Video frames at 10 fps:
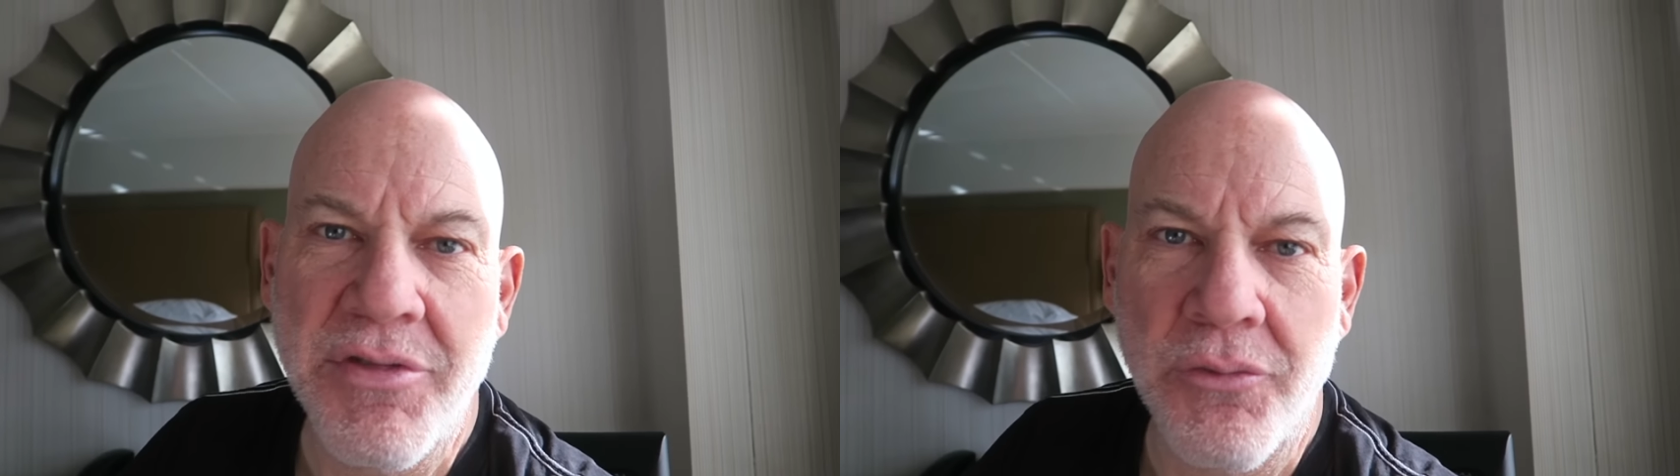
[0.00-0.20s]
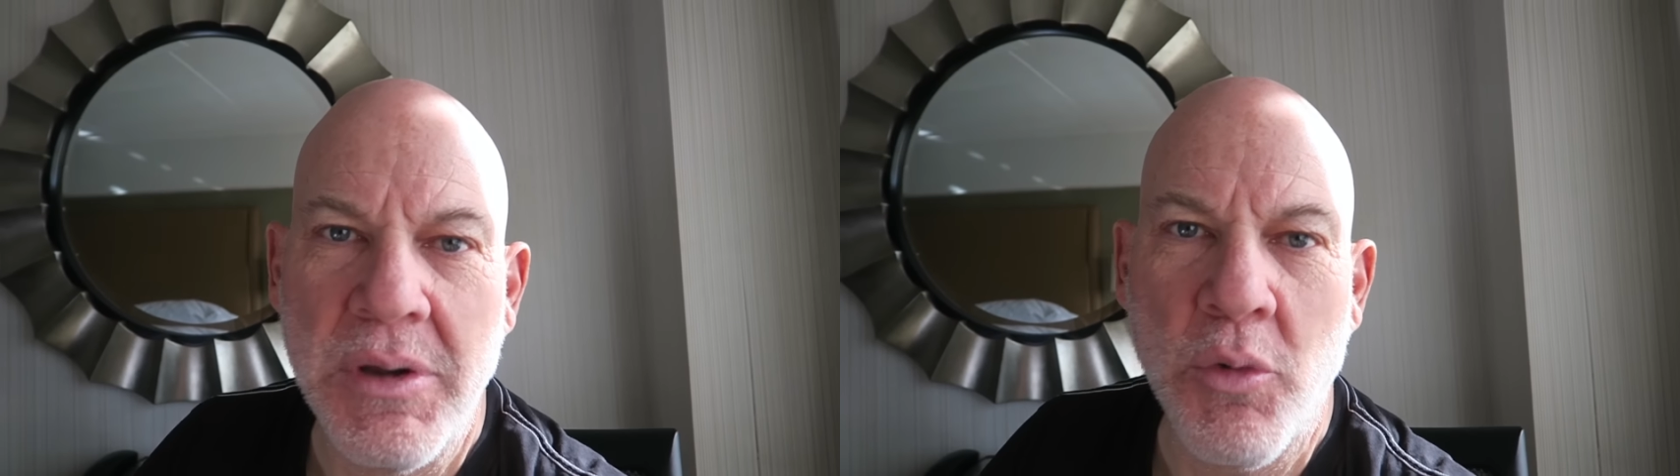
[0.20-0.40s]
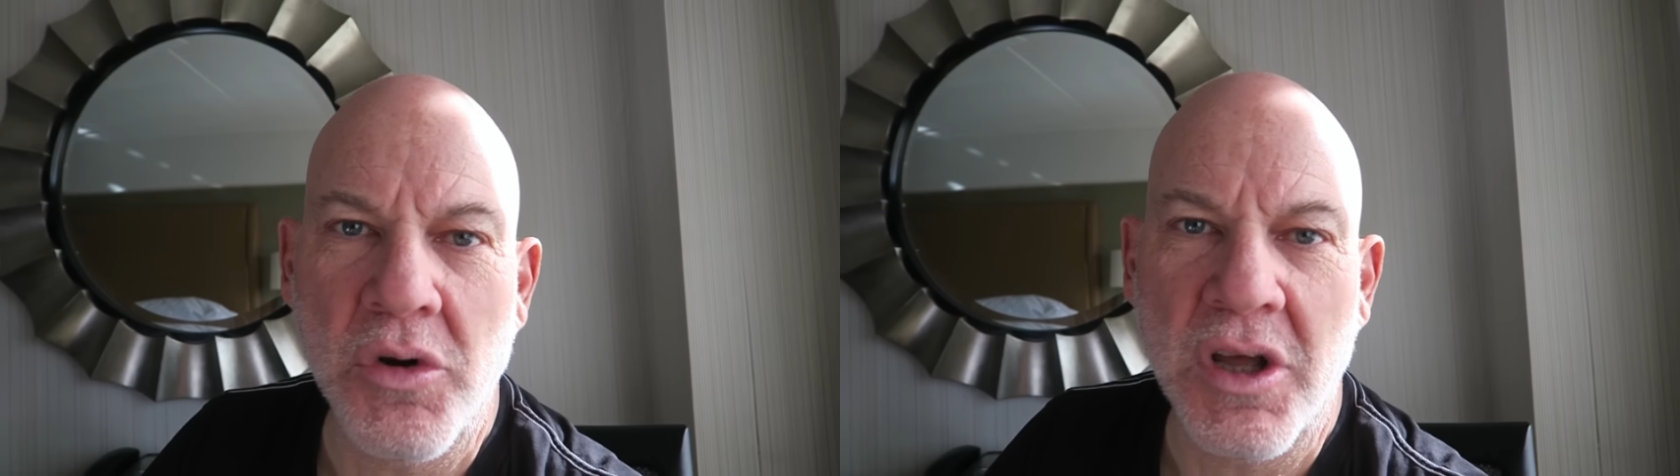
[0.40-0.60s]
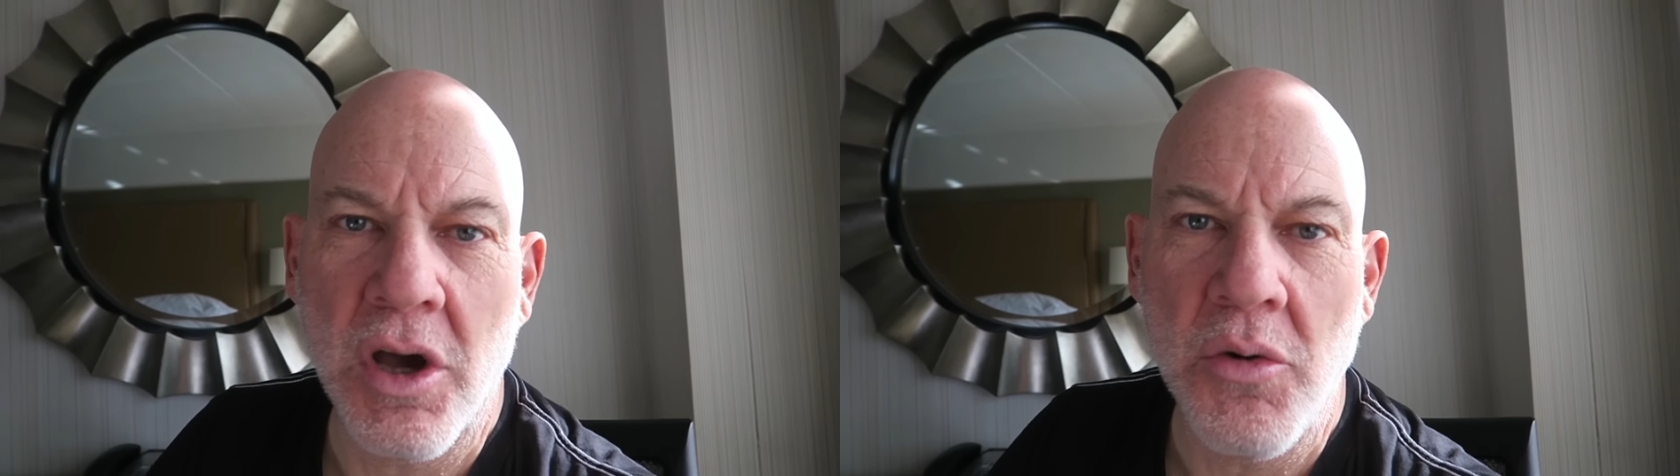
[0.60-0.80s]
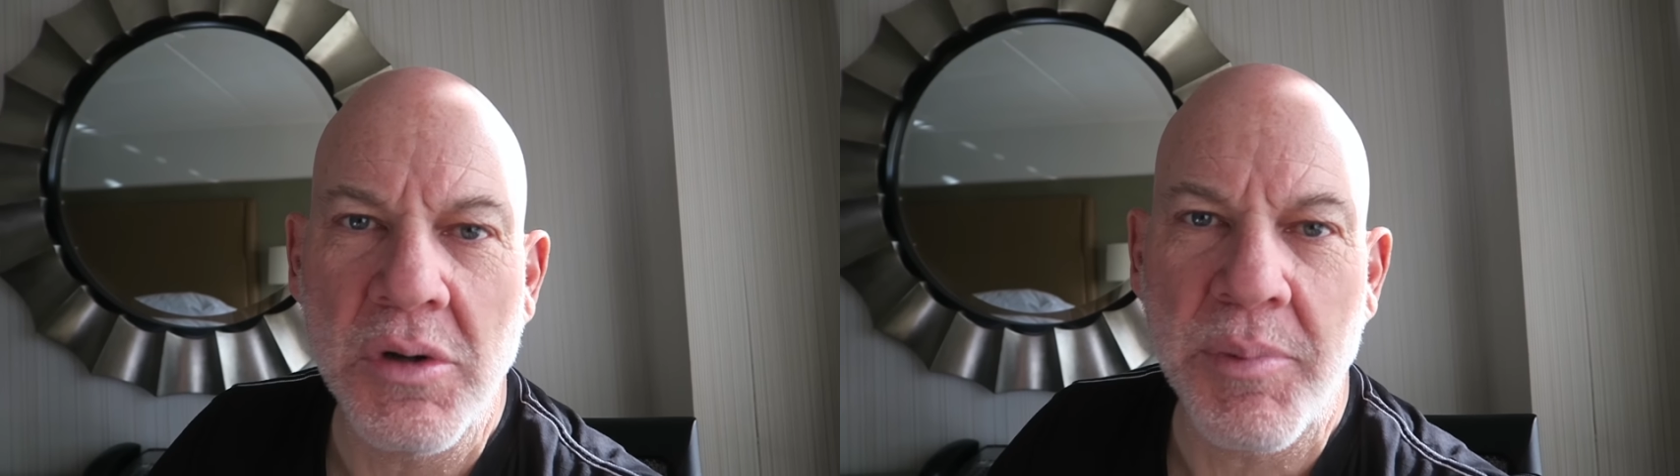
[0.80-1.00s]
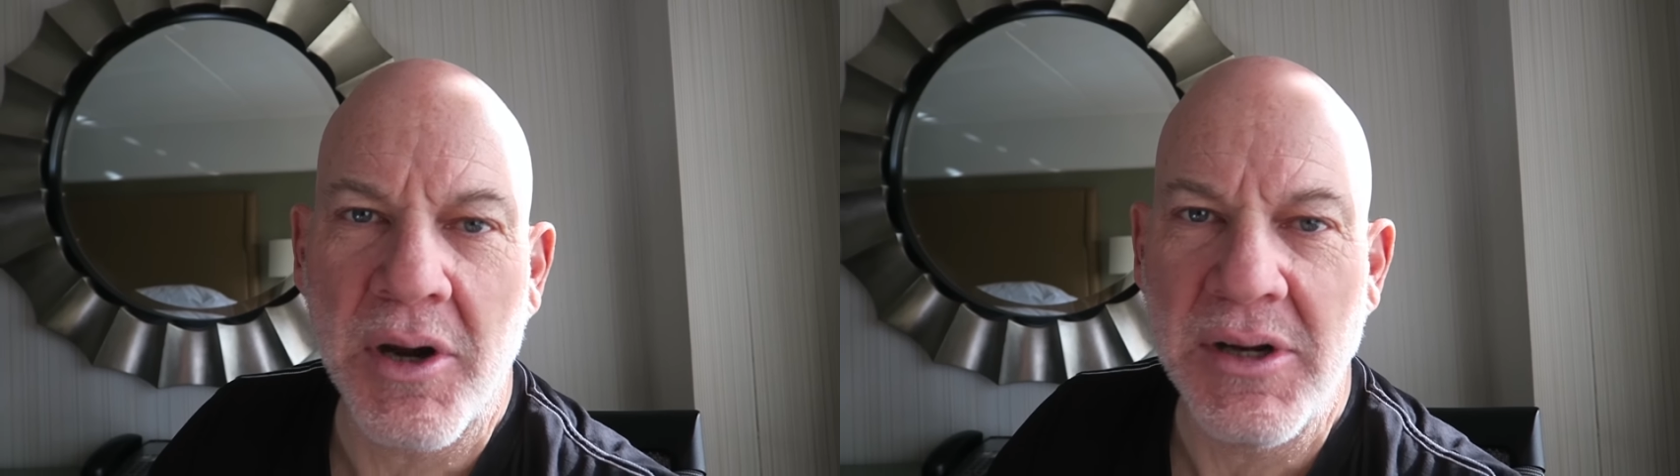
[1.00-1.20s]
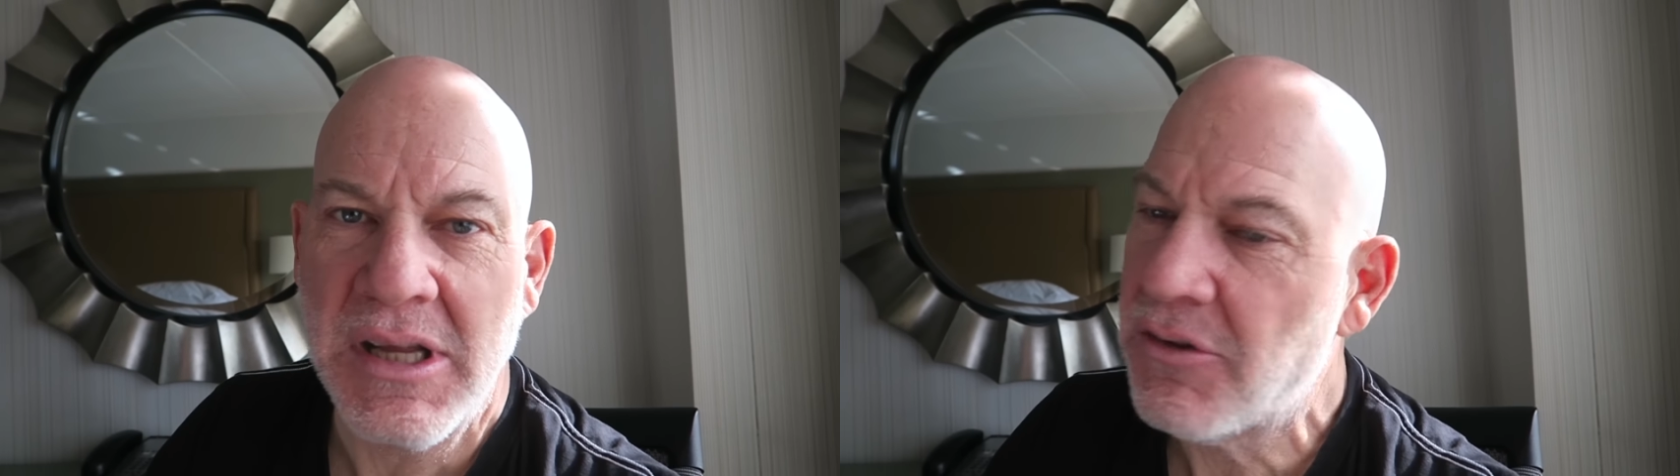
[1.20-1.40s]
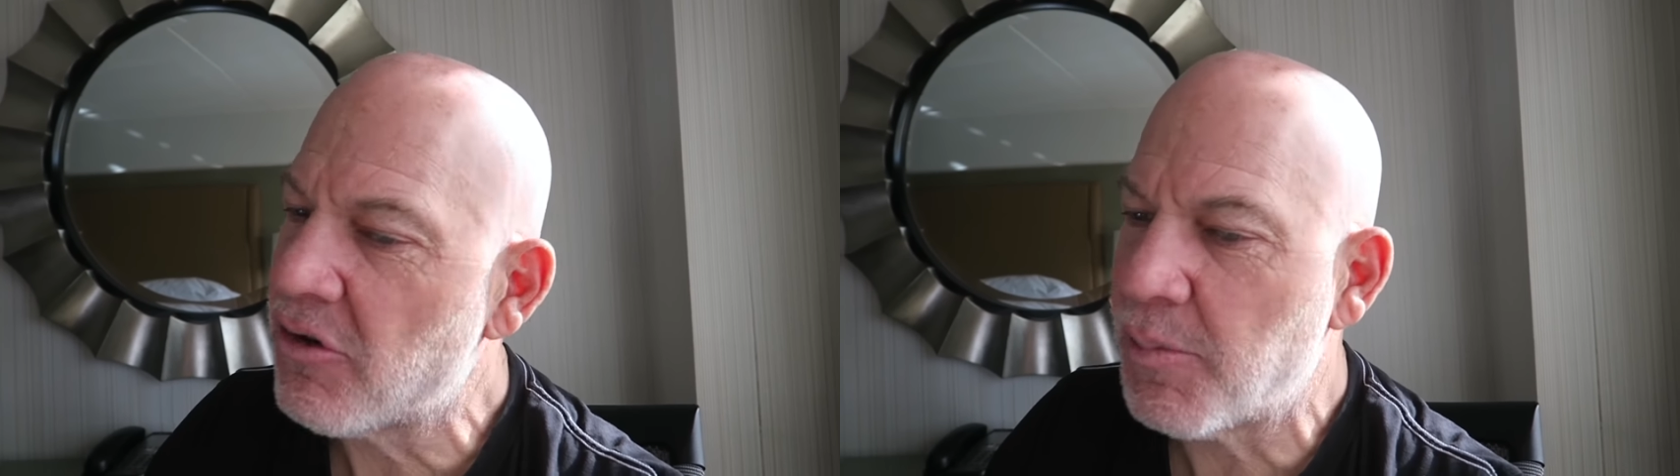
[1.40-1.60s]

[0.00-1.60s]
3 more to go with Paris-Nice.